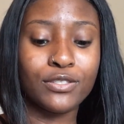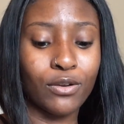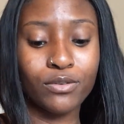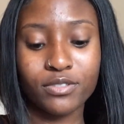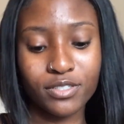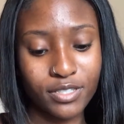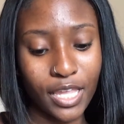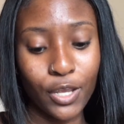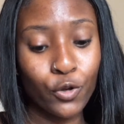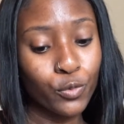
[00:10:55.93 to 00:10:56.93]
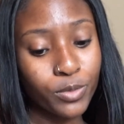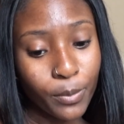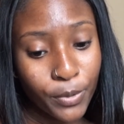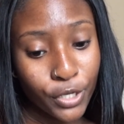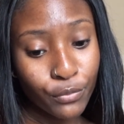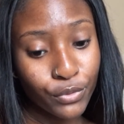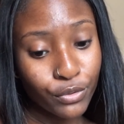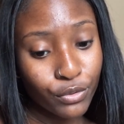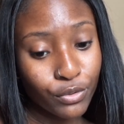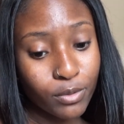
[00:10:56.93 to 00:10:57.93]
Don't stay cooped up in your
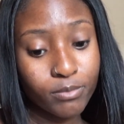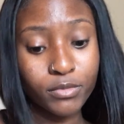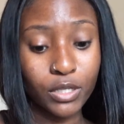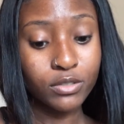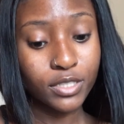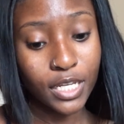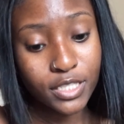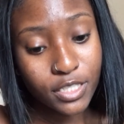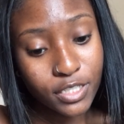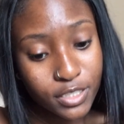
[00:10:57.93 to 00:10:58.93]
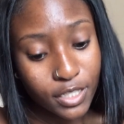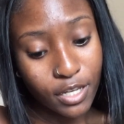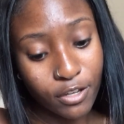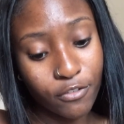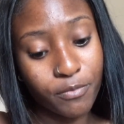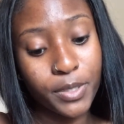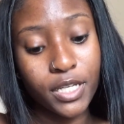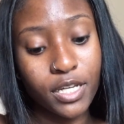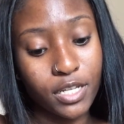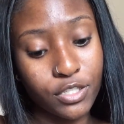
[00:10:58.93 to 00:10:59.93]
room. Don't stay to yourself
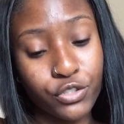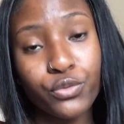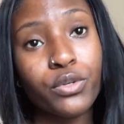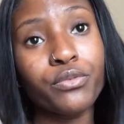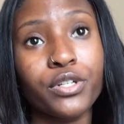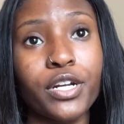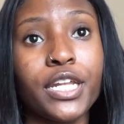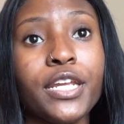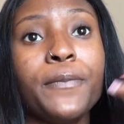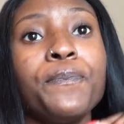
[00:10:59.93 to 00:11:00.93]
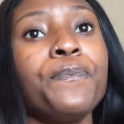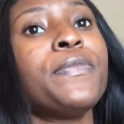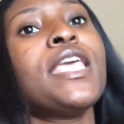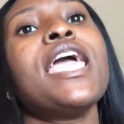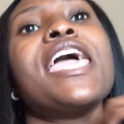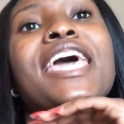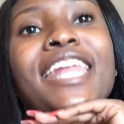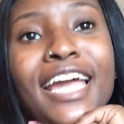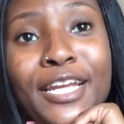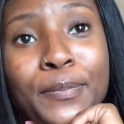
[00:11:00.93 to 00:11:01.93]
because you will regret it.
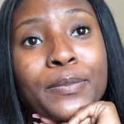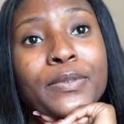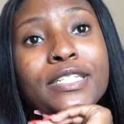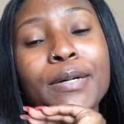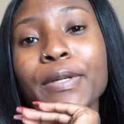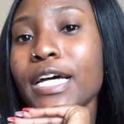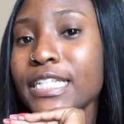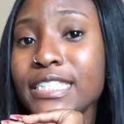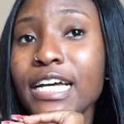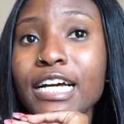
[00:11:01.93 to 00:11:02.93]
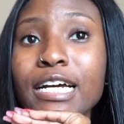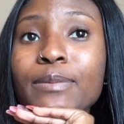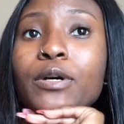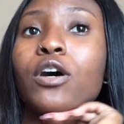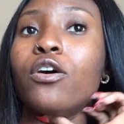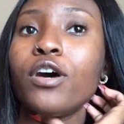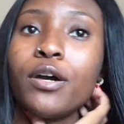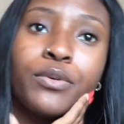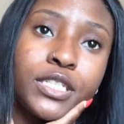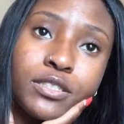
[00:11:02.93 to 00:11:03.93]
And I people tell me all the time, oh,
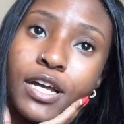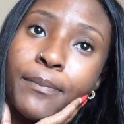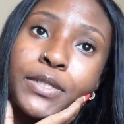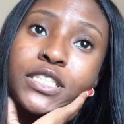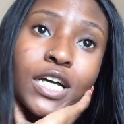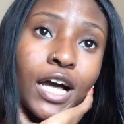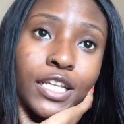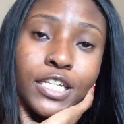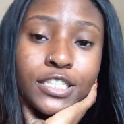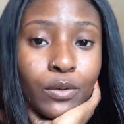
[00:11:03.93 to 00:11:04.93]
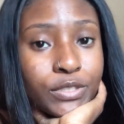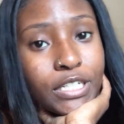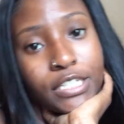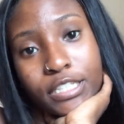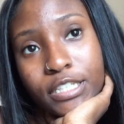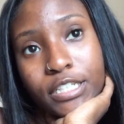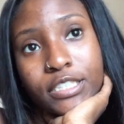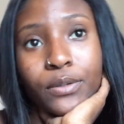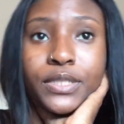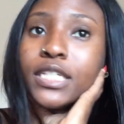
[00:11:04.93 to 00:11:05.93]
I wish I missed college. I wish I did
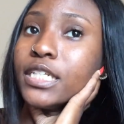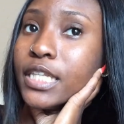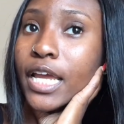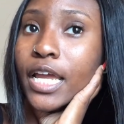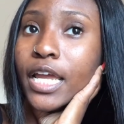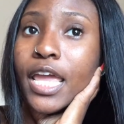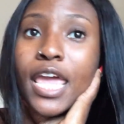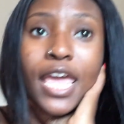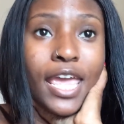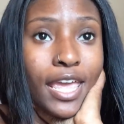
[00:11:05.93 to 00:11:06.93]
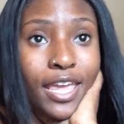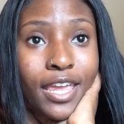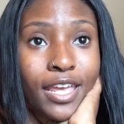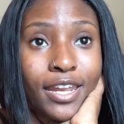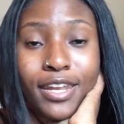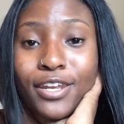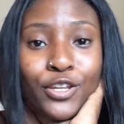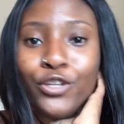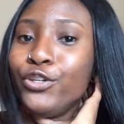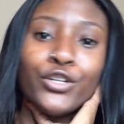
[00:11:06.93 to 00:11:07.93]
this. I wish I did that. And
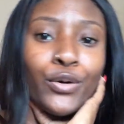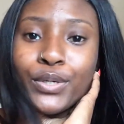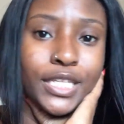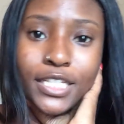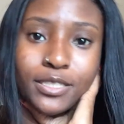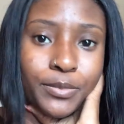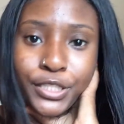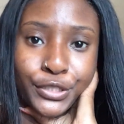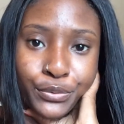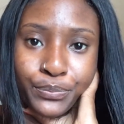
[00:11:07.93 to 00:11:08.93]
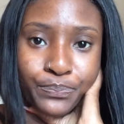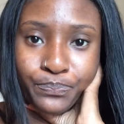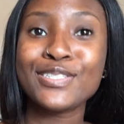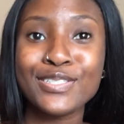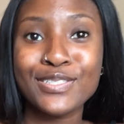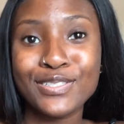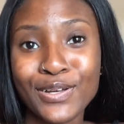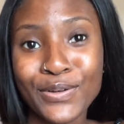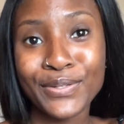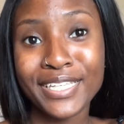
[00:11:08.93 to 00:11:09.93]
you don't want that to be you.
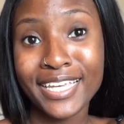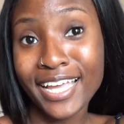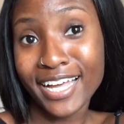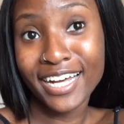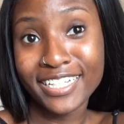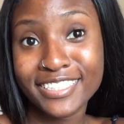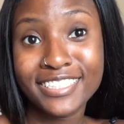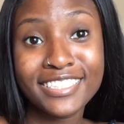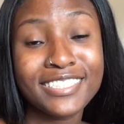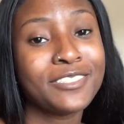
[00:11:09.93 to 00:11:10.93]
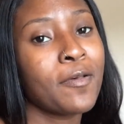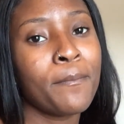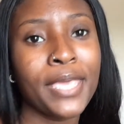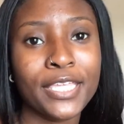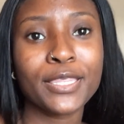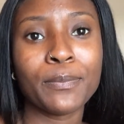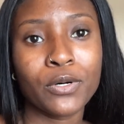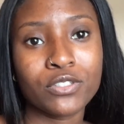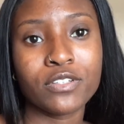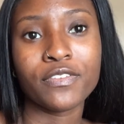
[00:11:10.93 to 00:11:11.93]
So yeah, just make the
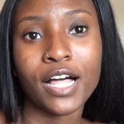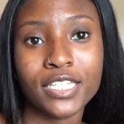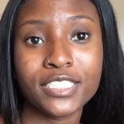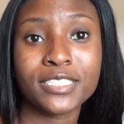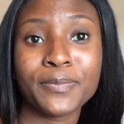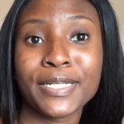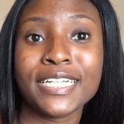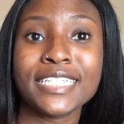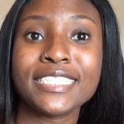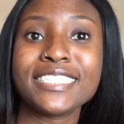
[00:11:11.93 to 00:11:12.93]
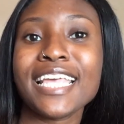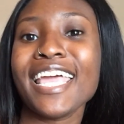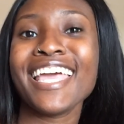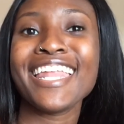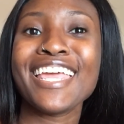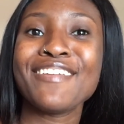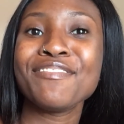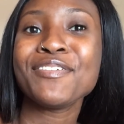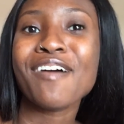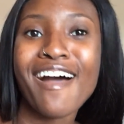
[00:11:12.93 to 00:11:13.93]
most of college experience. And
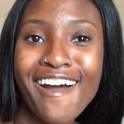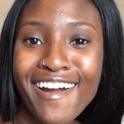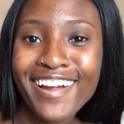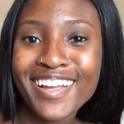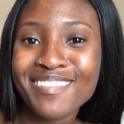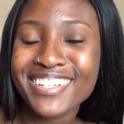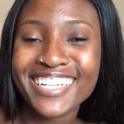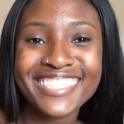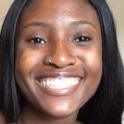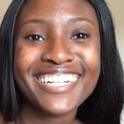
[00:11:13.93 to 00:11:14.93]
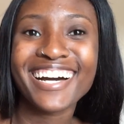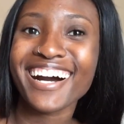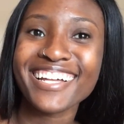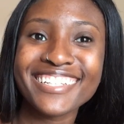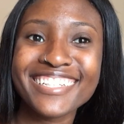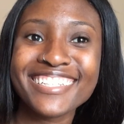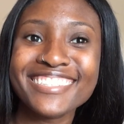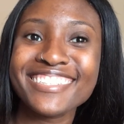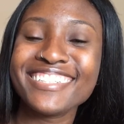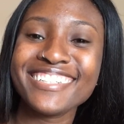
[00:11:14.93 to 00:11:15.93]
if you are coming into
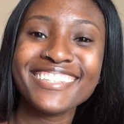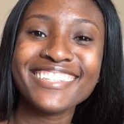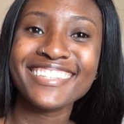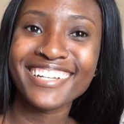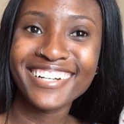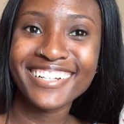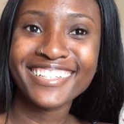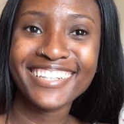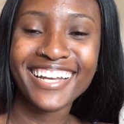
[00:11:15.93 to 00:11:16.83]
college, good luck.